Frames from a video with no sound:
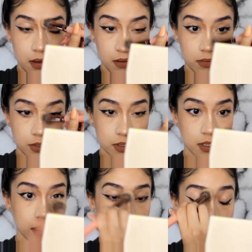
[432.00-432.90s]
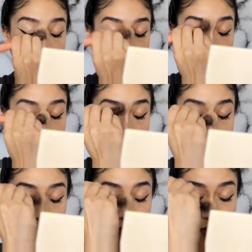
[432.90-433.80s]
And we're just gonna blend
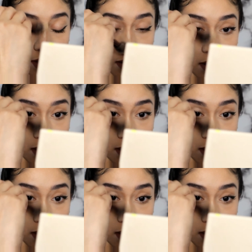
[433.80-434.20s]
this and blend